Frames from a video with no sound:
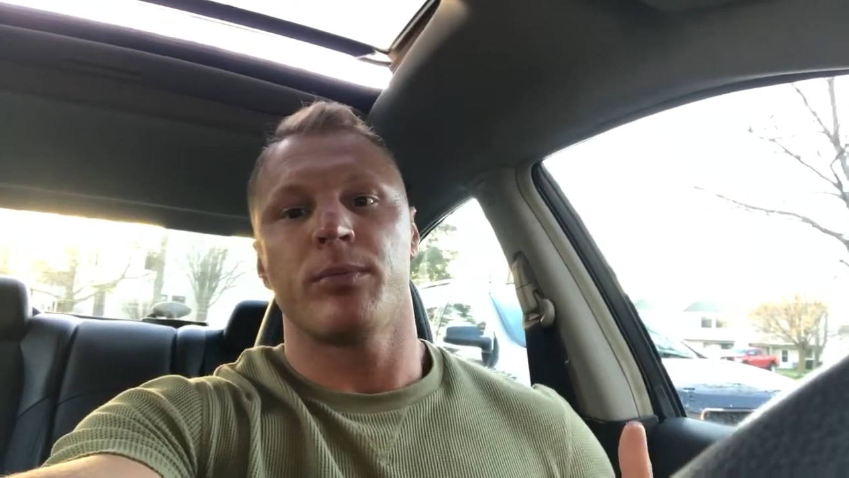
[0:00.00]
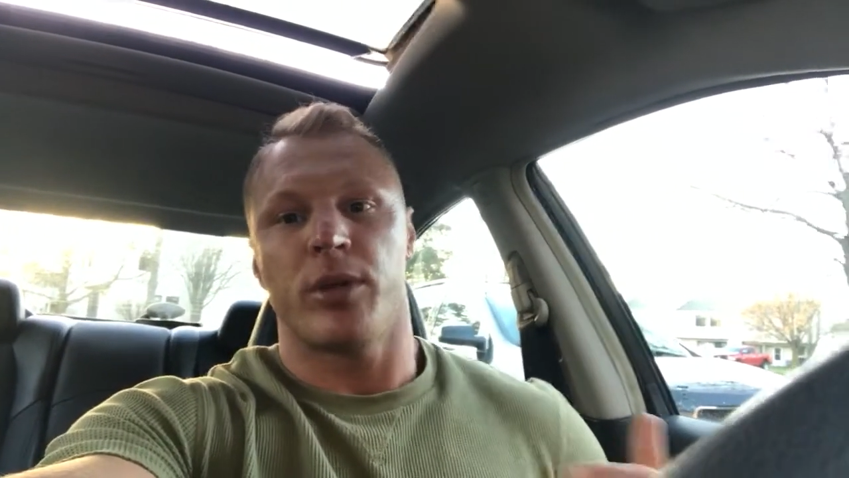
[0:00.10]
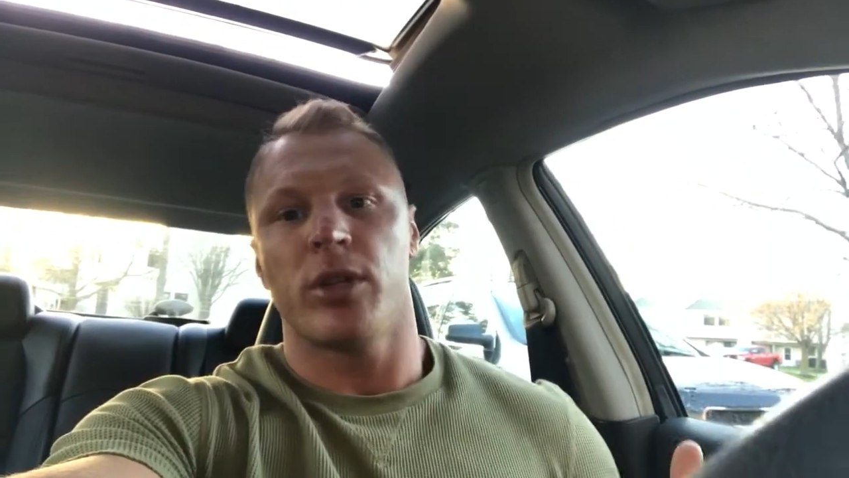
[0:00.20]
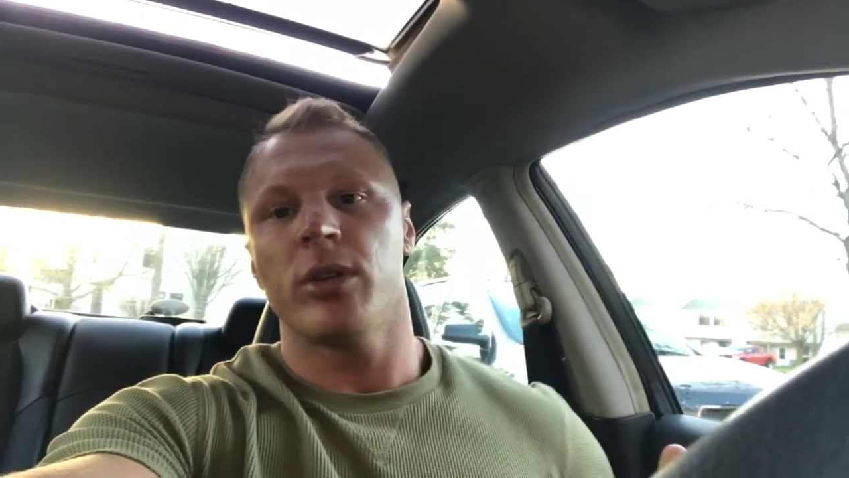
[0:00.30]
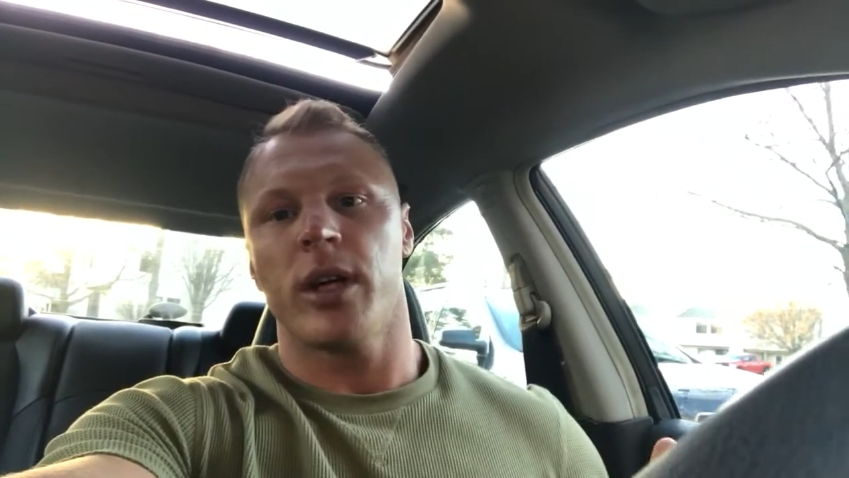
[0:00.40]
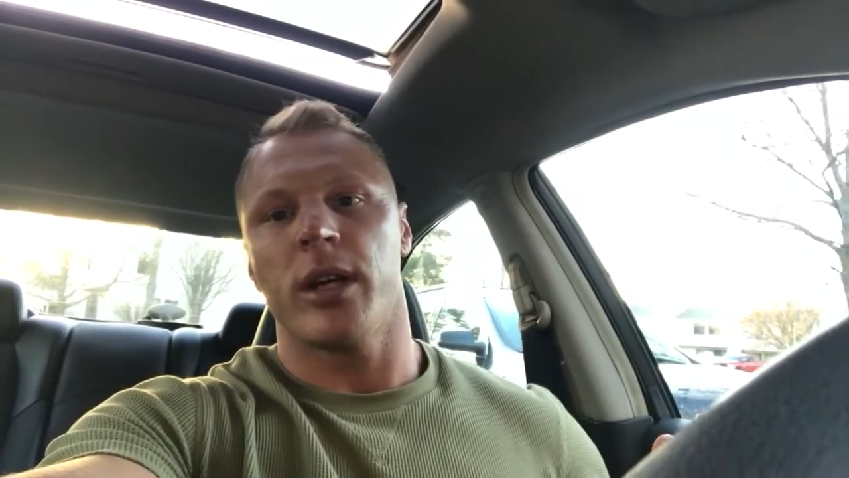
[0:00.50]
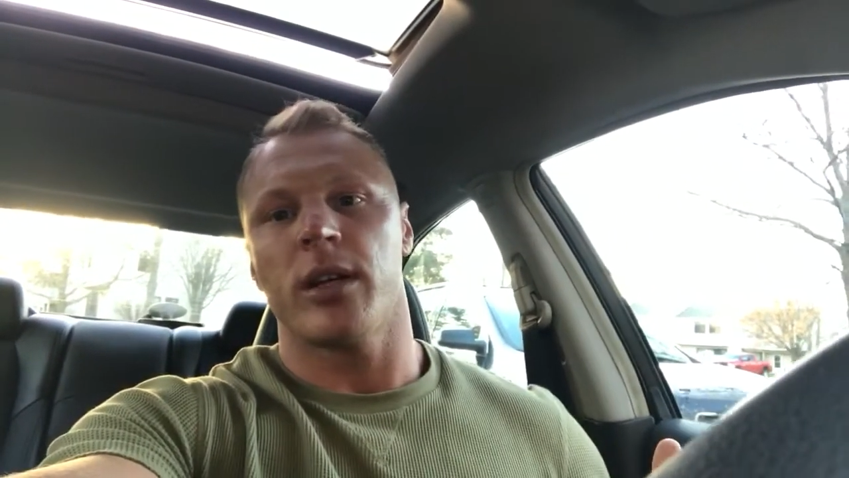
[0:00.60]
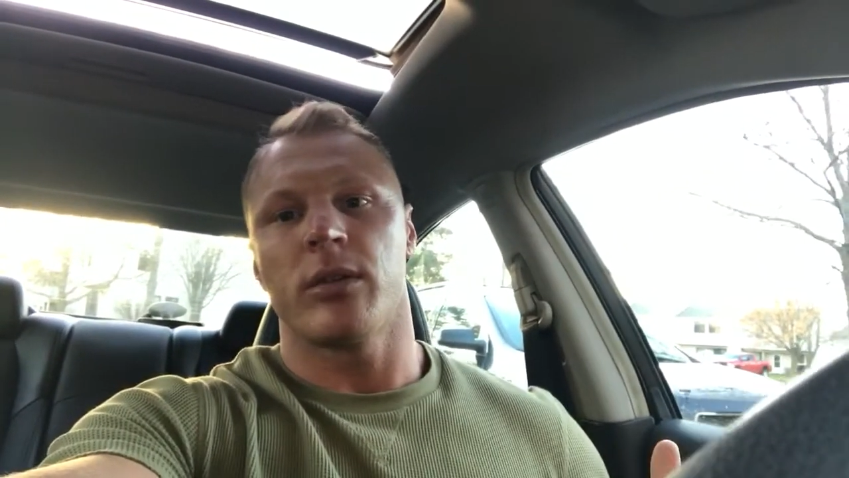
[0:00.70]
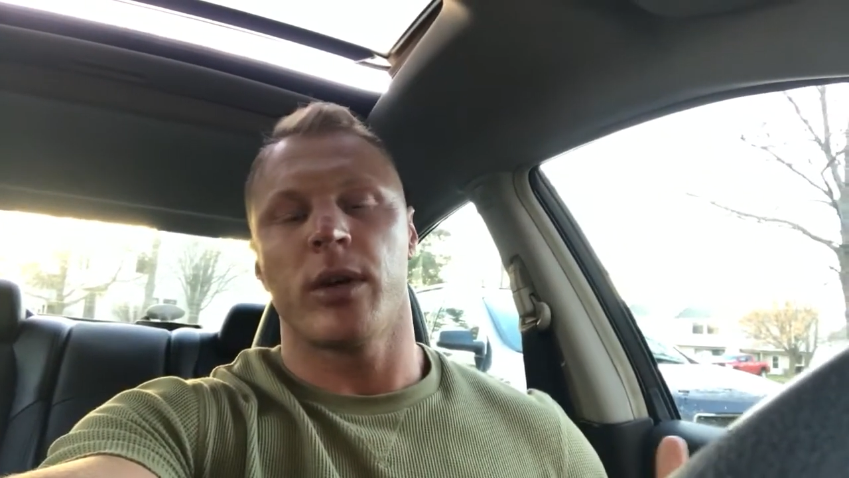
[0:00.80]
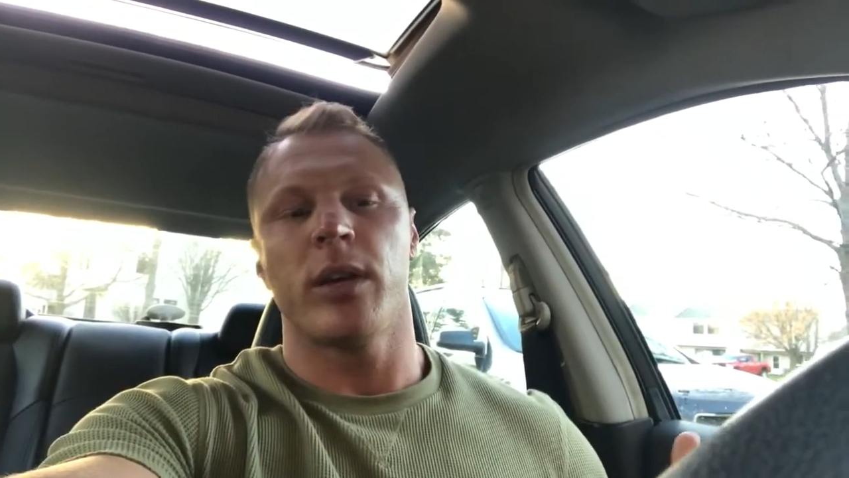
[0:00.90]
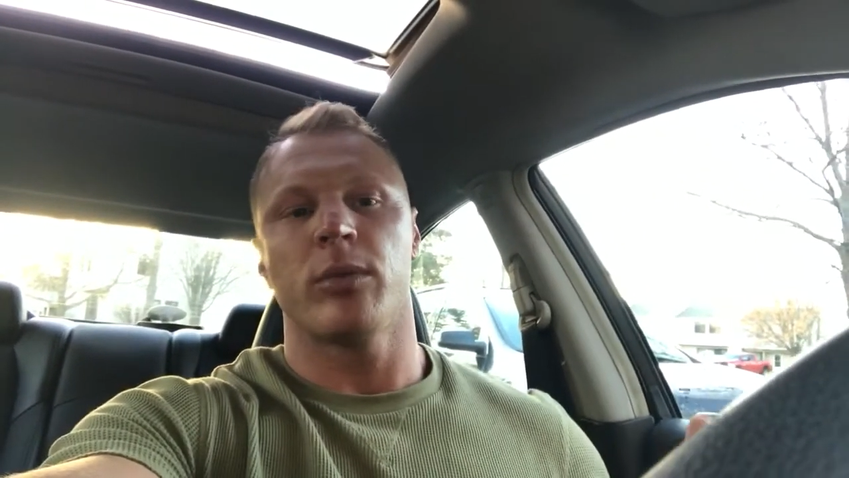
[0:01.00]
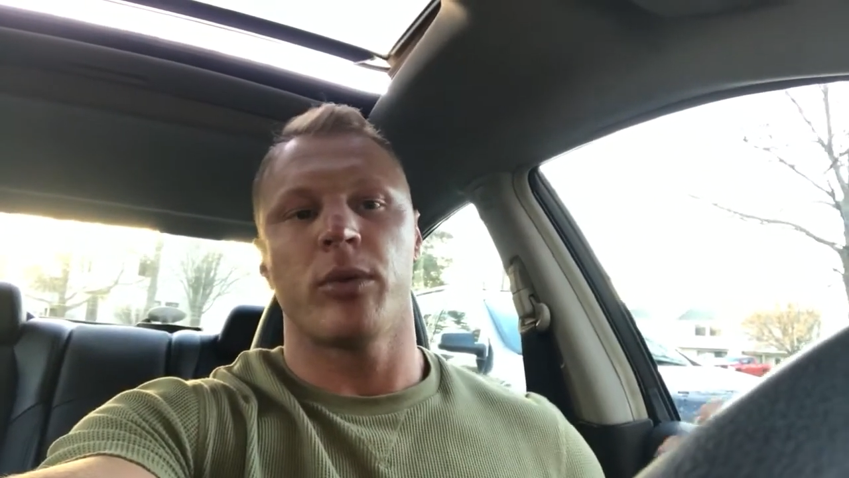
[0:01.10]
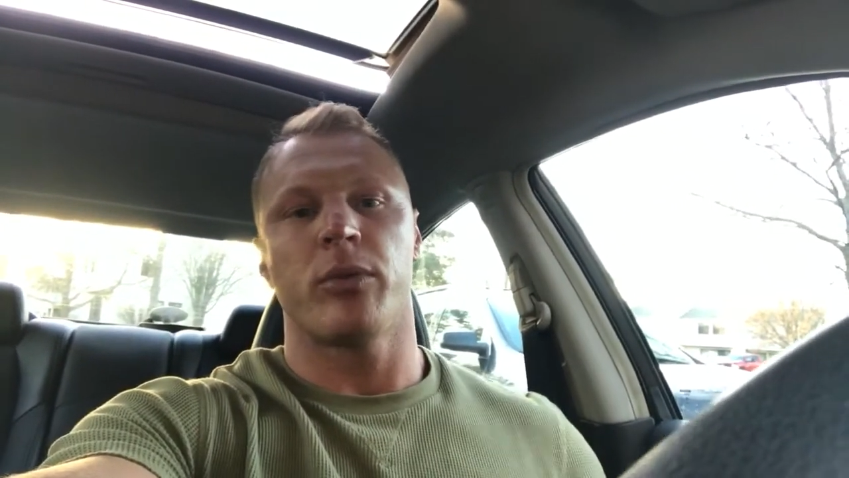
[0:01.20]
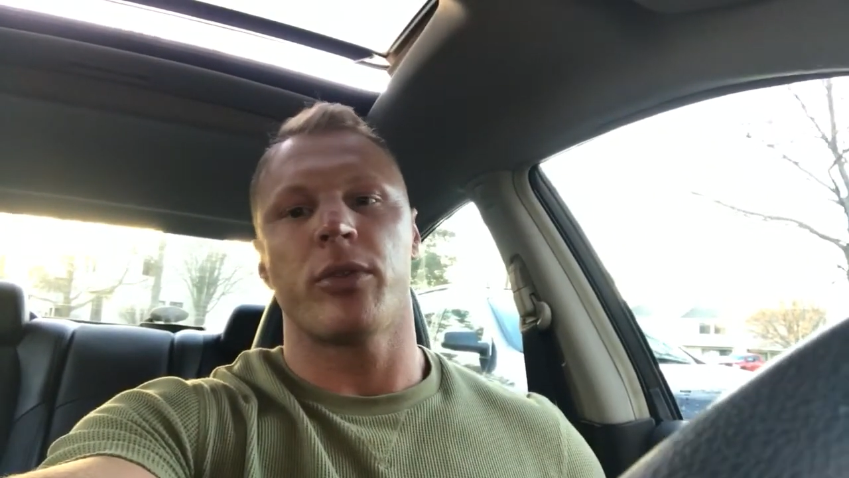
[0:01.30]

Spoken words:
pretty good at it, right? When we